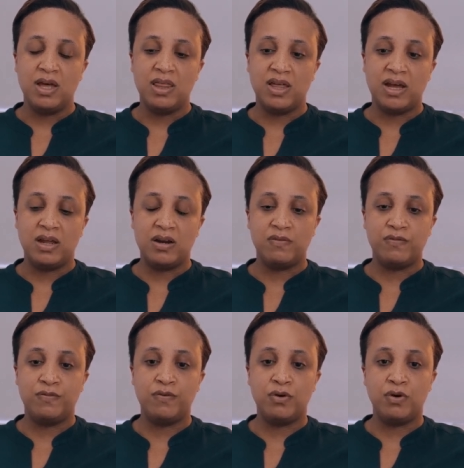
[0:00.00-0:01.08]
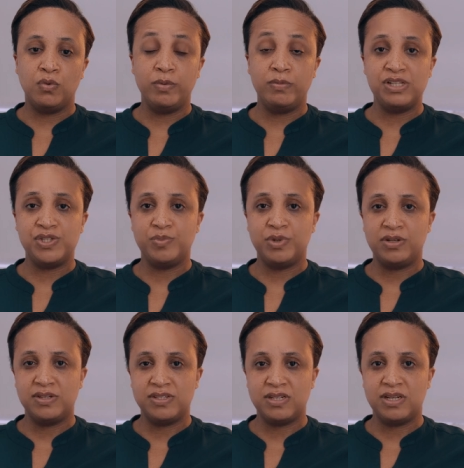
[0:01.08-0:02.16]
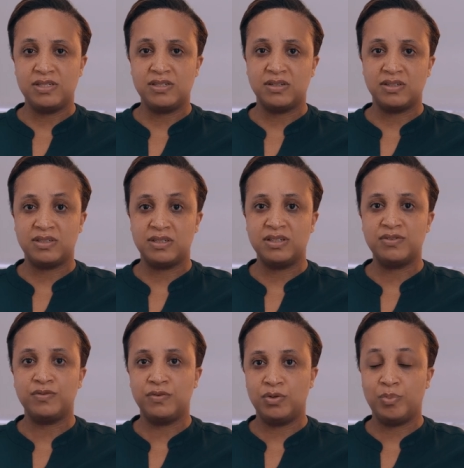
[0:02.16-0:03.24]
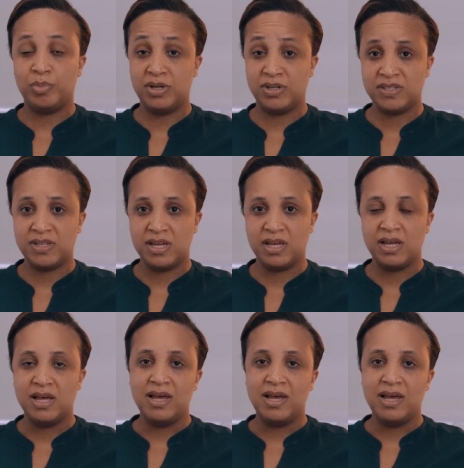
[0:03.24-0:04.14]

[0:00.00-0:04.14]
that for women to be considered successful per se,